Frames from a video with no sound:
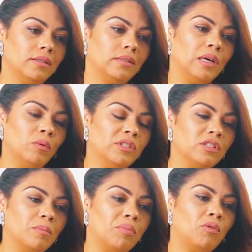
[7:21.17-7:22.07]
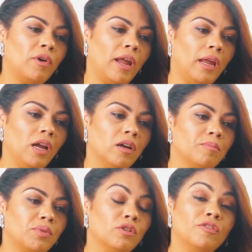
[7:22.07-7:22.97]
there was a praying
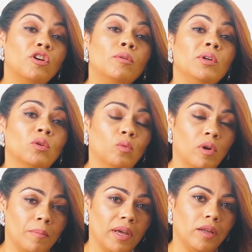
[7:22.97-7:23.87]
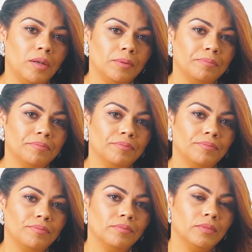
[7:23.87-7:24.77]
proverbial woman
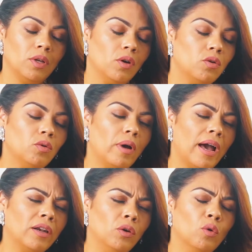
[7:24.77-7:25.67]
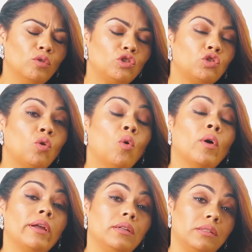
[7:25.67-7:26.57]
who had no
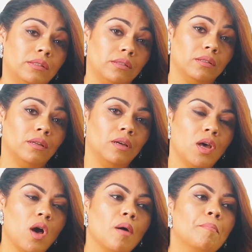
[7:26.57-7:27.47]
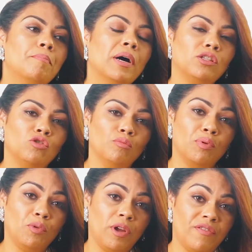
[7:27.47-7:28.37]
choice but to
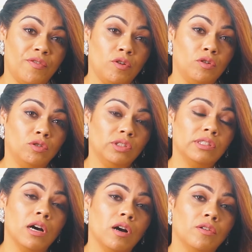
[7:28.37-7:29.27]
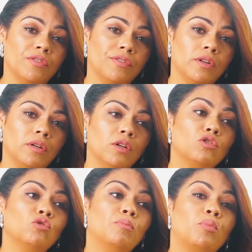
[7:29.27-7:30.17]
pray for herself,
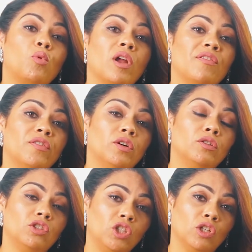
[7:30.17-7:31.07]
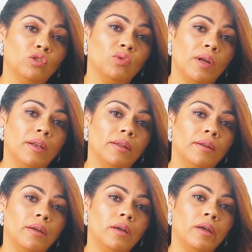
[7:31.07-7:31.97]
to pray for her children,
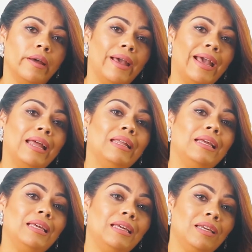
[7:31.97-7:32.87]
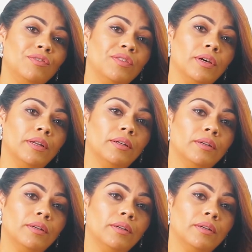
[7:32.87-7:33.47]
and even